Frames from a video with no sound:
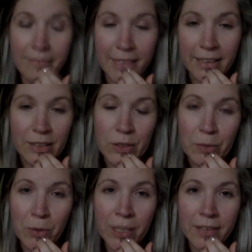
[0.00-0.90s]
that there's no
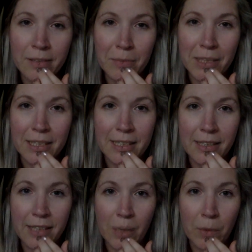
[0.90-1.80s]
point because they'll
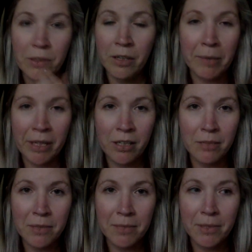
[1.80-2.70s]
take one look at my
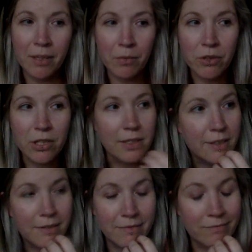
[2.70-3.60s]
arms and be like, well,
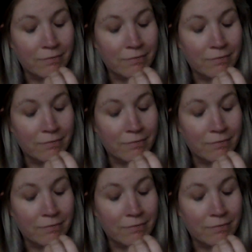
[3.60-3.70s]
she's